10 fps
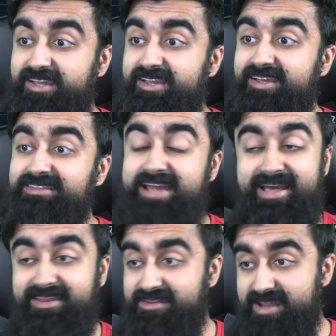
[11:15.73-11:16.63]

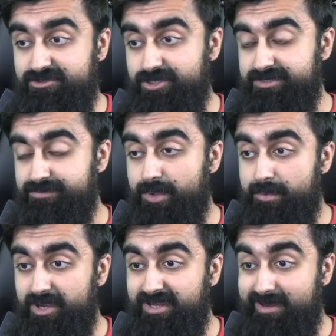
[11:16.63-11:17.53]
not in a downtrend, if we
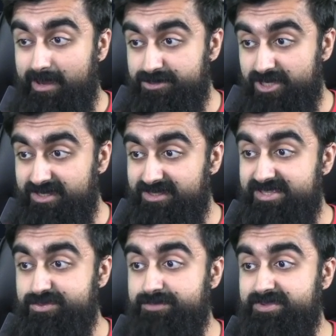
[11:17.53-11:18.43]
were in an uptrend,
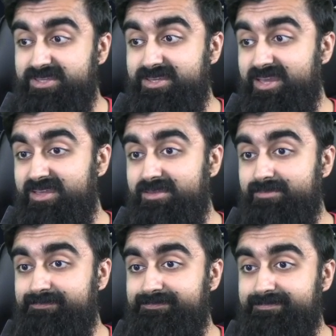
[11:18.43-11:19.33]
this would be a
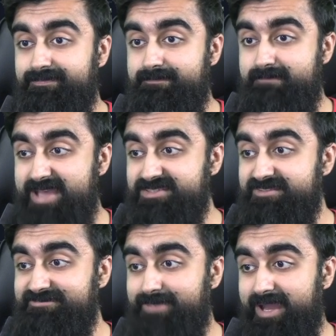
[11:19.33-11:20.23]

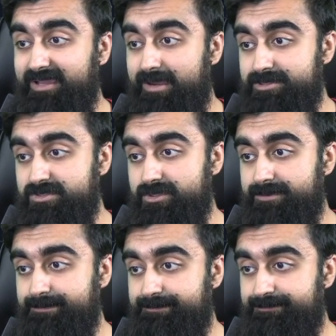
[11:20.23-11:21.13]
massive buying opportunity.
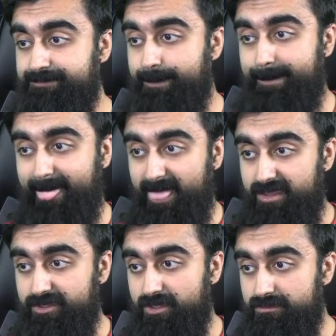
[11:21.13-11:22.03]

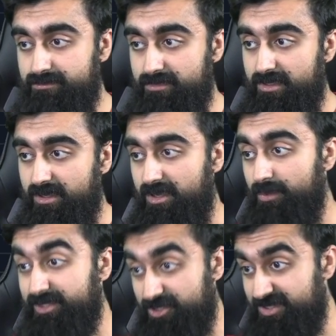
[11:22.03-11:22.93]
You know,
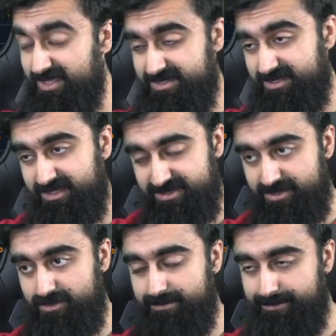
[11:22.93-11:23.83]
we could easily
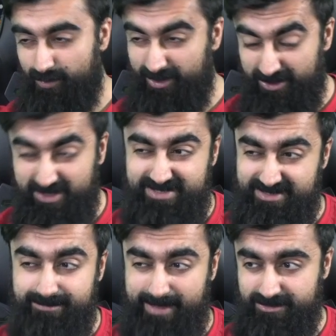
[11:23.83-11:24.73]

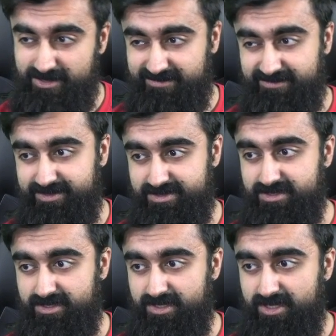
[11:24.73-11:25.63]
bounce off of this,
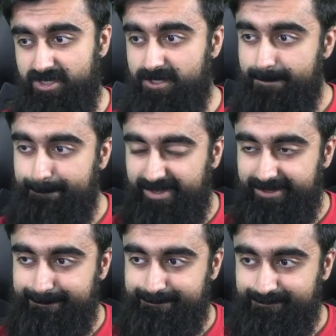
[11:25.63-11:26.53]

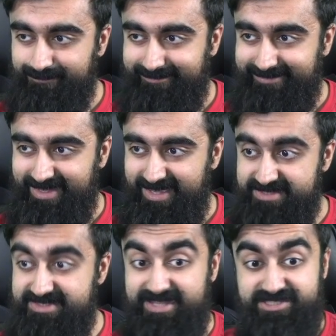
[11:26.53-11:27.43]
but
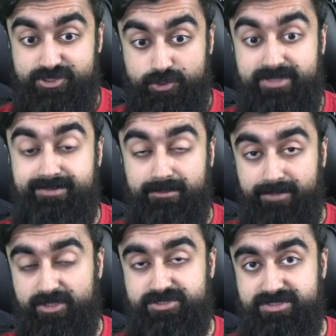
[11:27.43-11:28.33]
it's not screaming
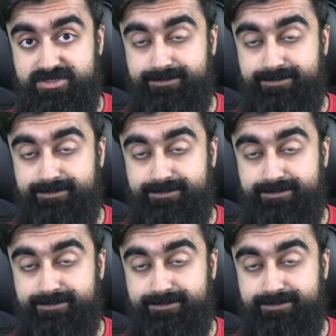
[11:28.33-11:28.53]
bullishness.